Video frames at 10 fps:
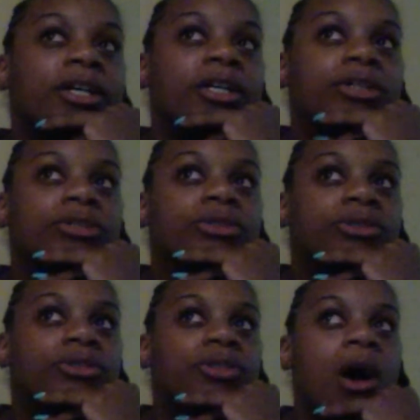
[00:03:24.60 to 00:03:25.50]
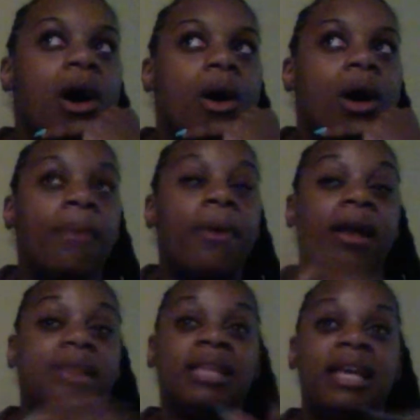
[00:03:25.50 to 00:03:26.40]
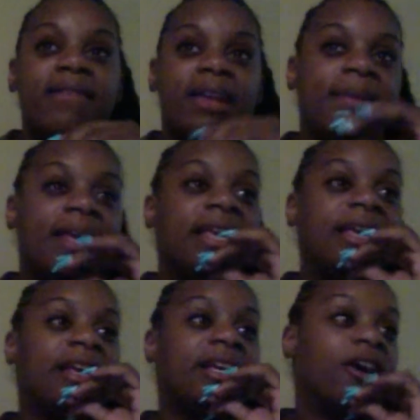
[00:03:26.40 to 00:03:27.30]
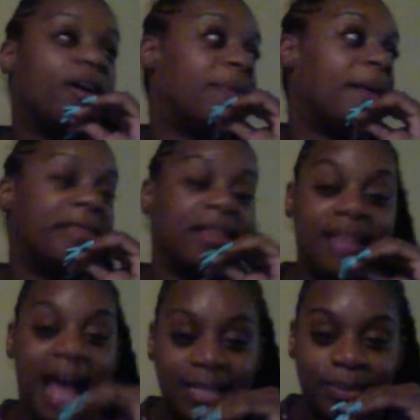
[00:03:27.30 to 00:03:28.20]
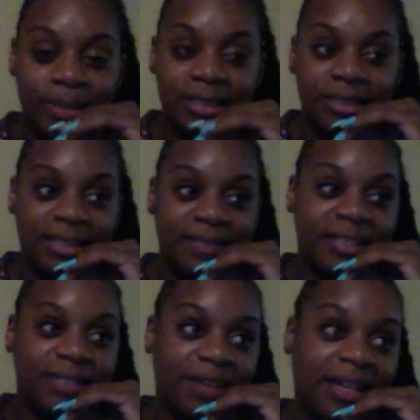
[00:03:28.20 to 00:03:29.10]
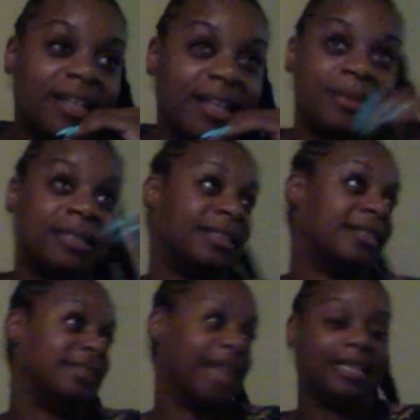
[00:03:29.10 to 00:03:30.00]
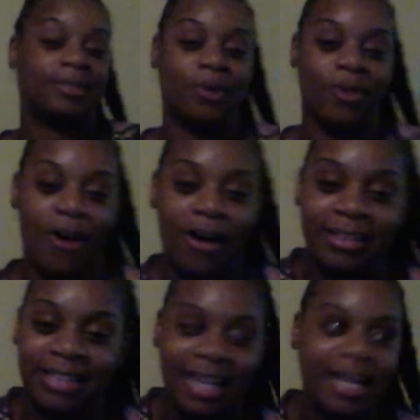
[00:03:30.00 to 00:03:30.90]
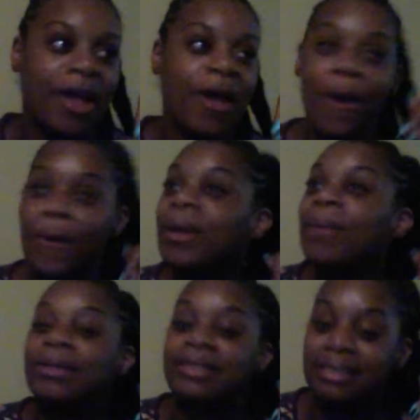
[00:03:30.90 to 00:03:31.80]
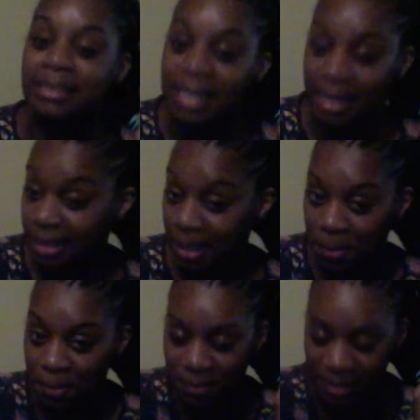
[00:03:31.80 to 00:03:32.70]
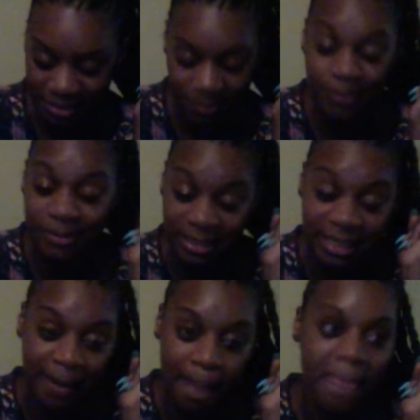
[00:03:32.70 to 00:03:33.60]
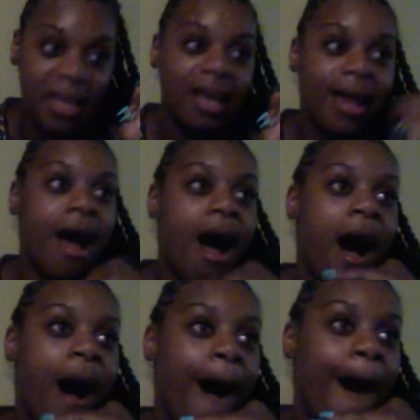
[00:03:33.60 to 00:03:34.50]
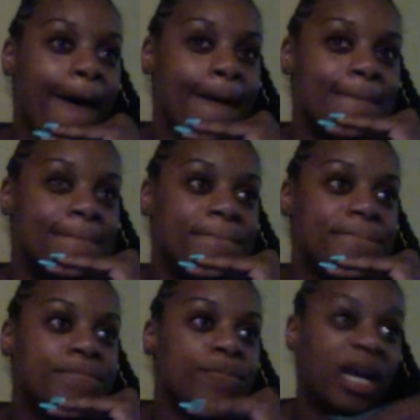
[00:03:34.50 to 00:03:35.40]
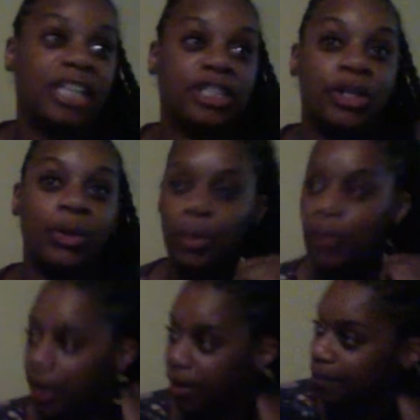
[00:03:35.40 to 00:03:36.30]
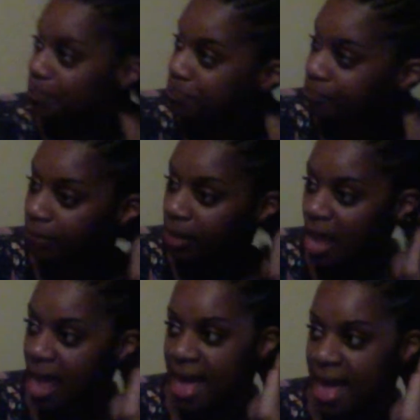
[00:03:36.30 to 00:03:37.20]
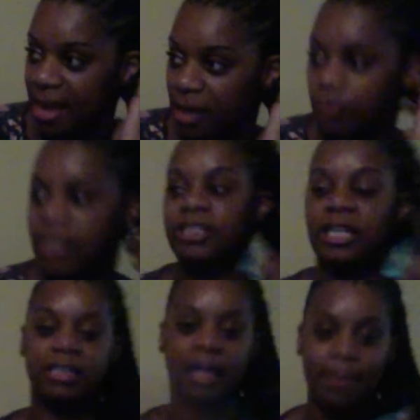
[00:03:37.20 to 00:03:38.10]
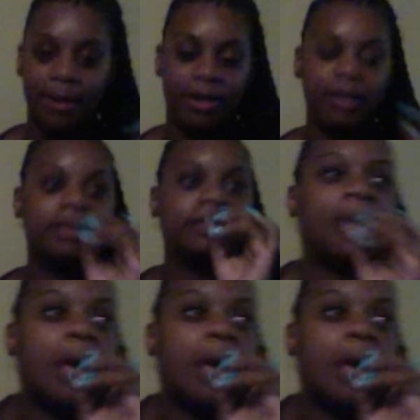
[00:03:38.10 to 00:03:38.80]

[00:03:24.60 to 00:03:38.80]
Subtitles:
So, upon leaving, me and Kiki are probably the last ones to leave the fucking club because the lights were on. Like, we was lit in there. We was lit. We're catching the Uber. And we exchanged numbers.